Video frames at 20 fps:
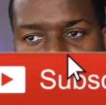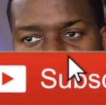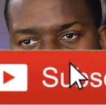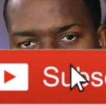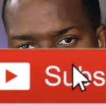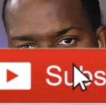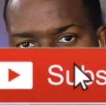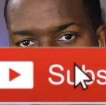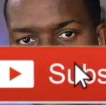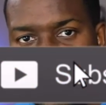
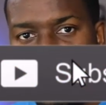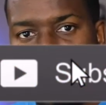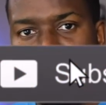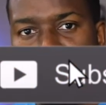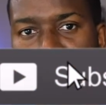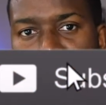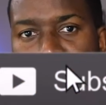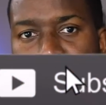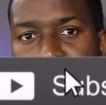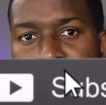smash the
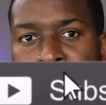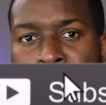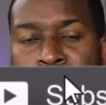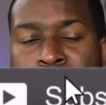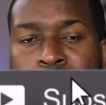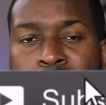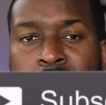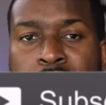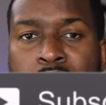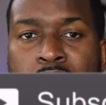subscribe
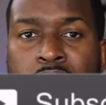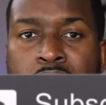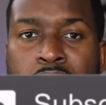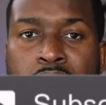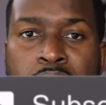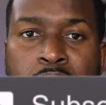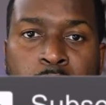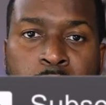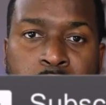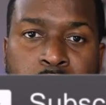
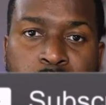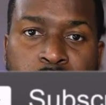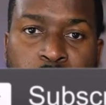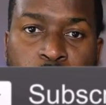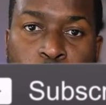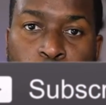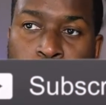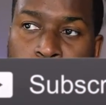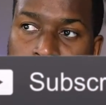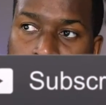button
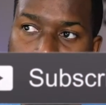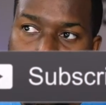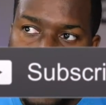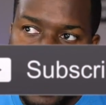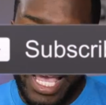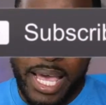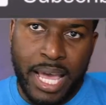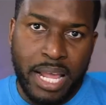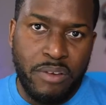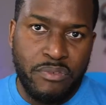as well,
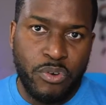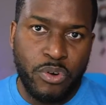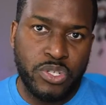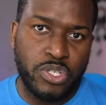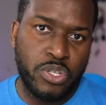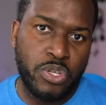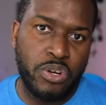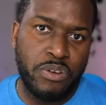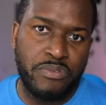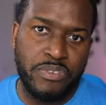and of
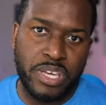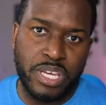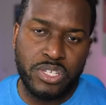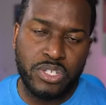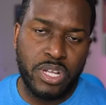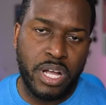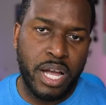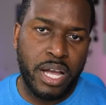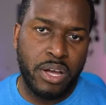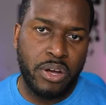course the
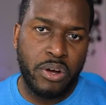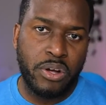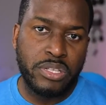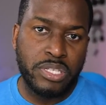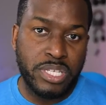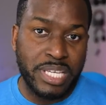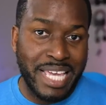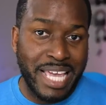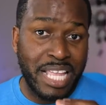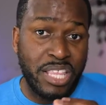notification icon
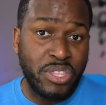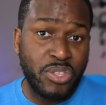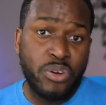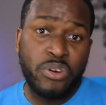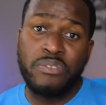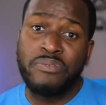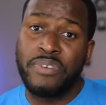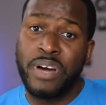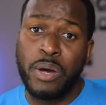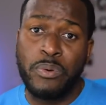to get
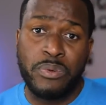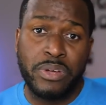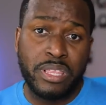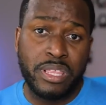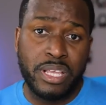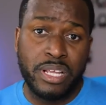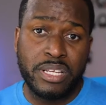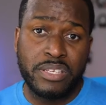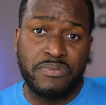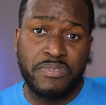notified with our
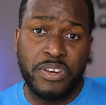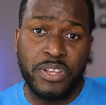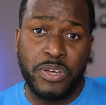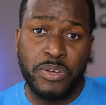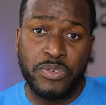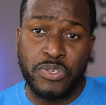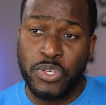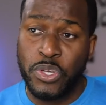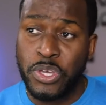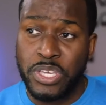latest
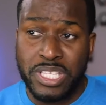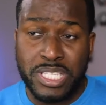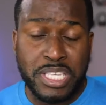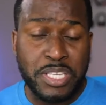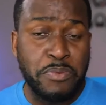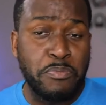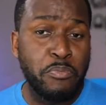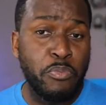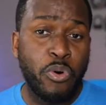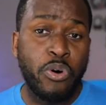videos so you can
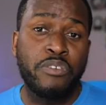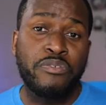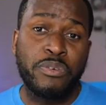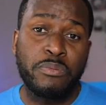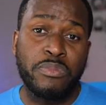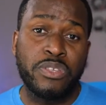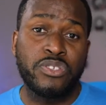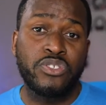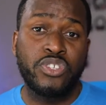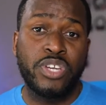see more
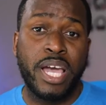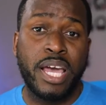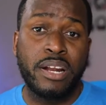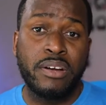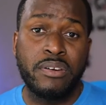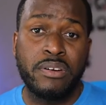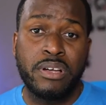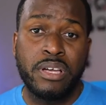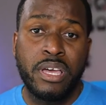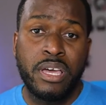from this
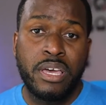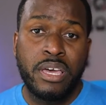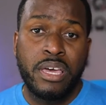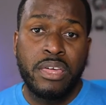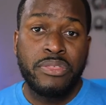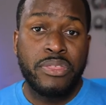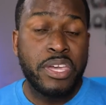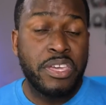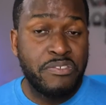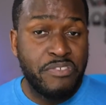channel.
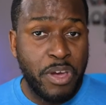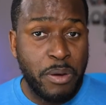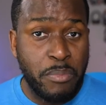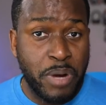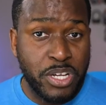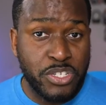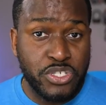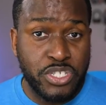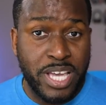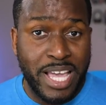Thank you very
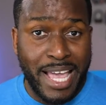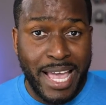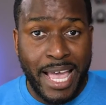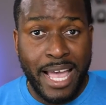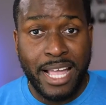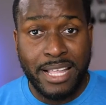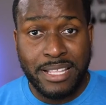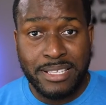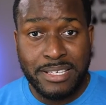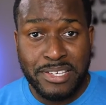much,
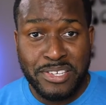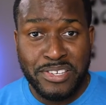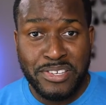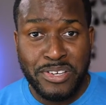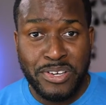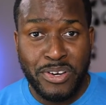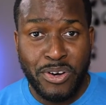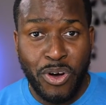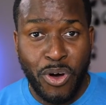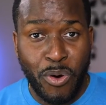and
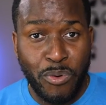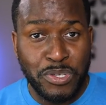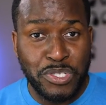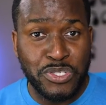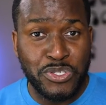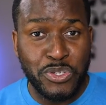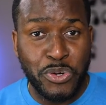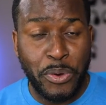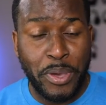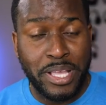always
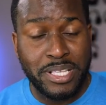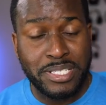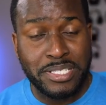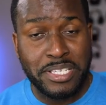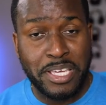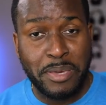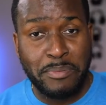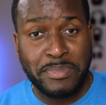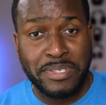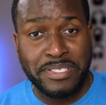enjoy your
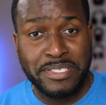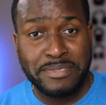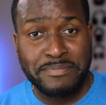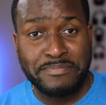entertainment.